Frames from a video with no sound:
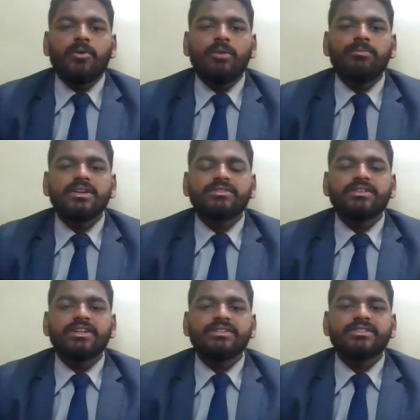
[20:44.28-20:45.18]

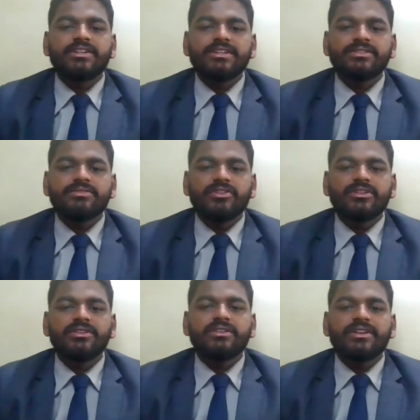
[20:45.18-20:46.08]
population densities
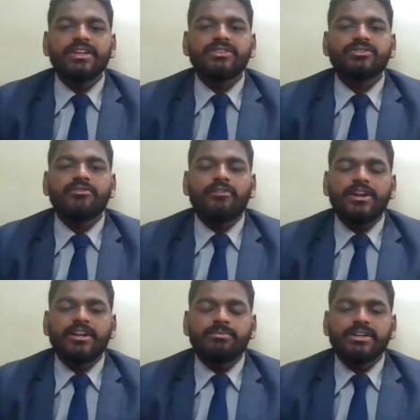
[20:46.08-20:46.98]
within the reach of
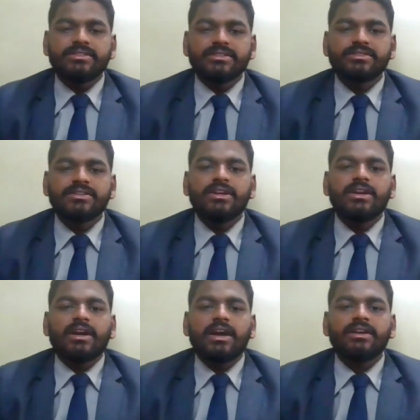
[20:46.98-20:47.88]
enterprises,
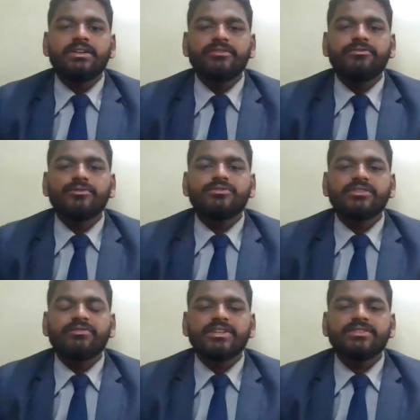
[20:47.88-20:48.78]
current and
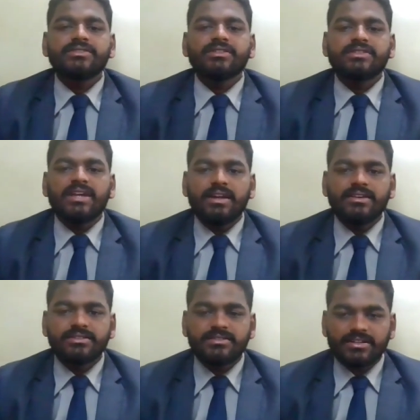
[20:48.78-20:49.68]
future wages and
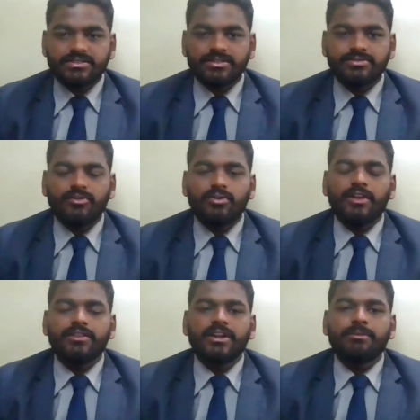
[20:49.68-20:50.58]
salary structures for
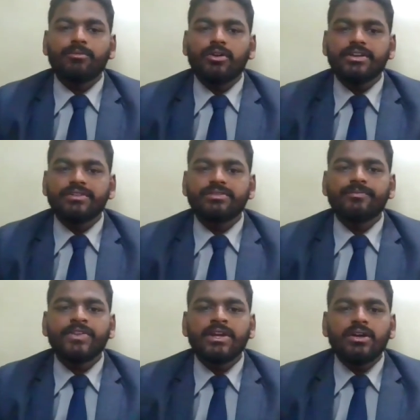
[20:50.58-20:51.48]
other employees,
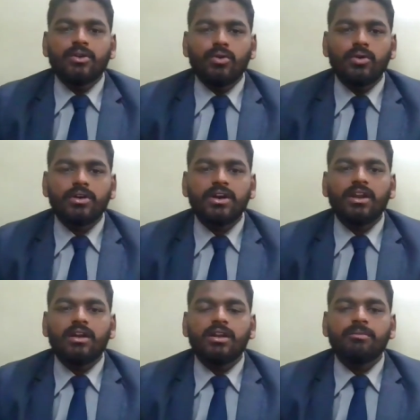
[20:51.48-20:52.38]

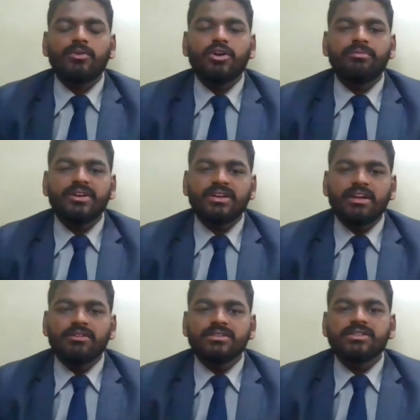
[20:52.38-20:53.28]
local unemployment
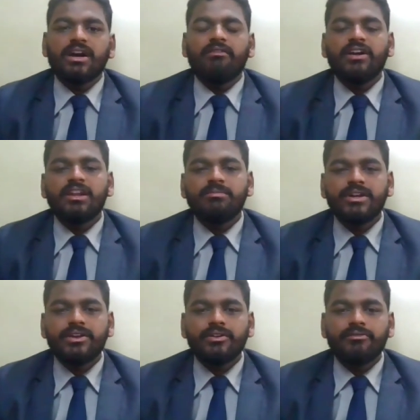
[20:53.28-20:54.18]
levels,
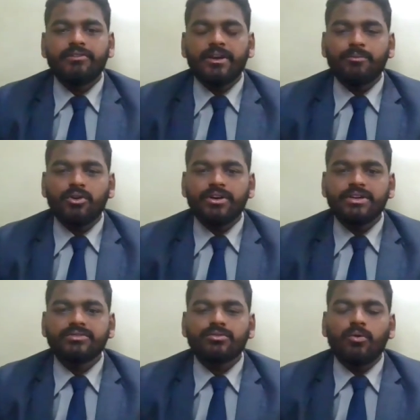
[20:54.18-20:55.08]
availability of
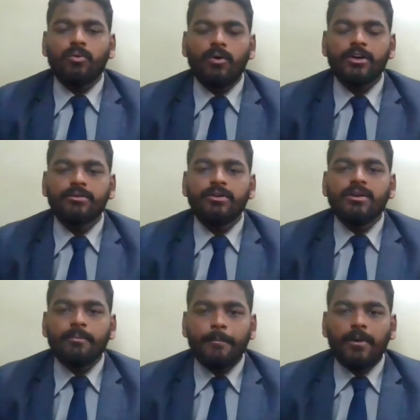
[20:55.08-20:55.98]
employees on
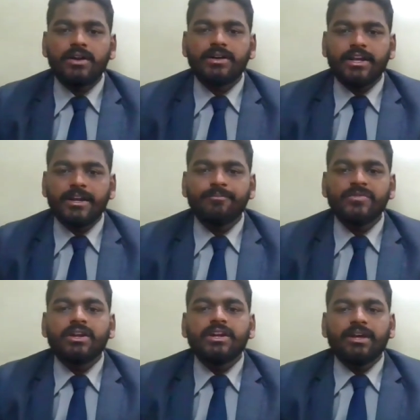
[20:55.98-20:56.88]
part-time,
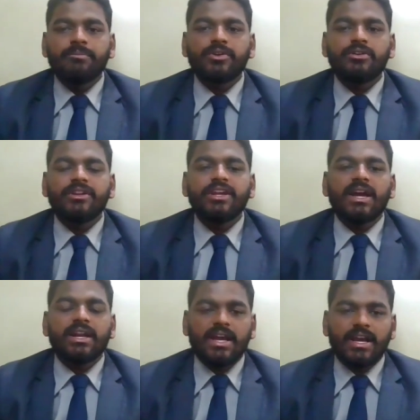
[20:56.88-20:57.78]
temporary
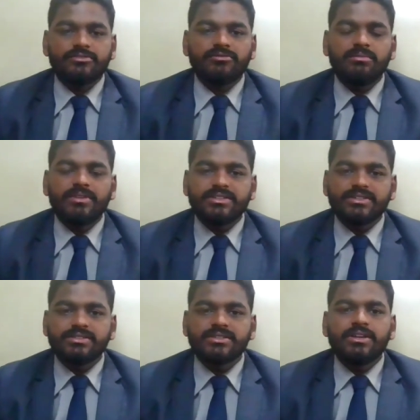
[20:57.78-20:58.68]
and casual
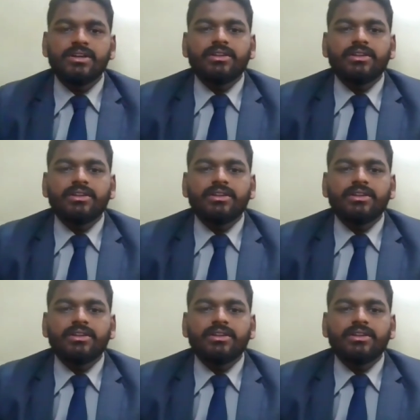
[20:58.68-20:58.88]
basis.